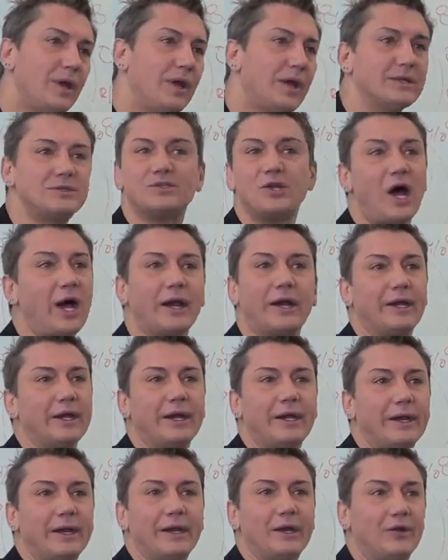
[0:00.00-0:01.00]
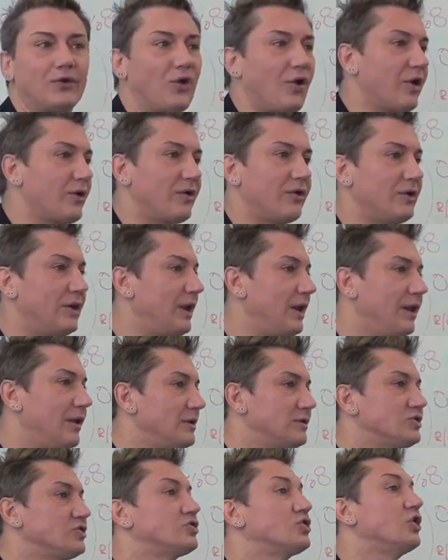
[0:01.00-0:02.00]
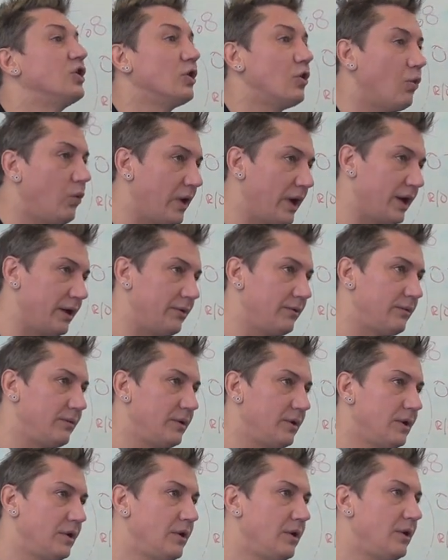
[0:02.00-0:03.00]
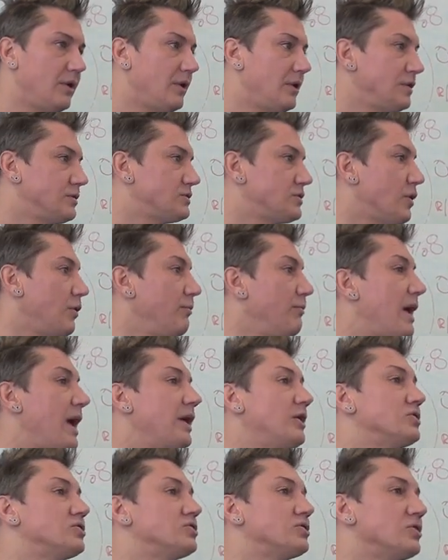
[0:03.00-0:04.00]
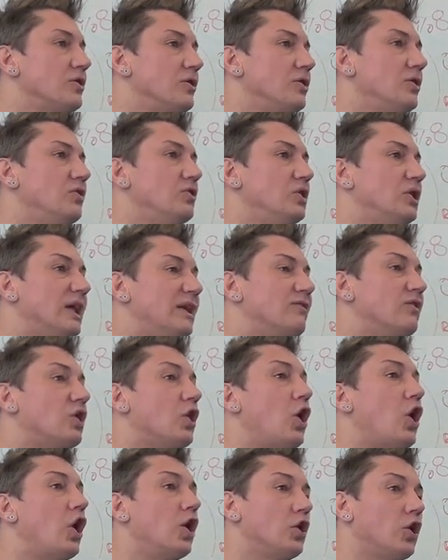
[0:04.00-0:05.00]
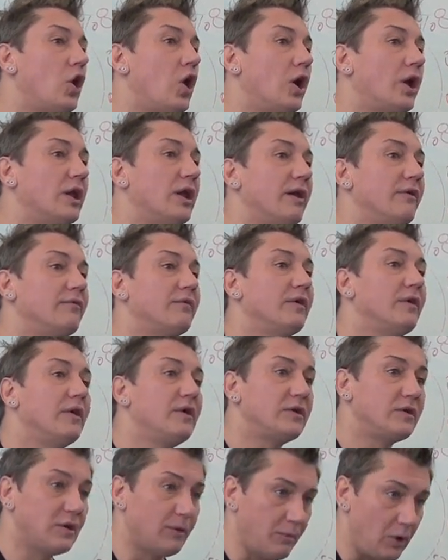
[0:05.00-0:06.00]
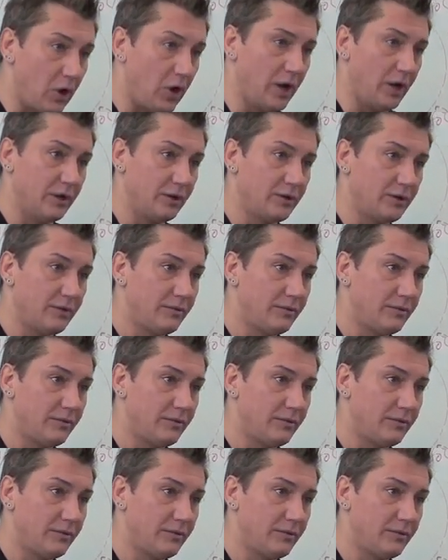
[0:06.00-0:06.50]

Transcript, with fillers: It's not going to get any darker, it's just going to quit. Wow. So make sure you leave it on long enough to bond.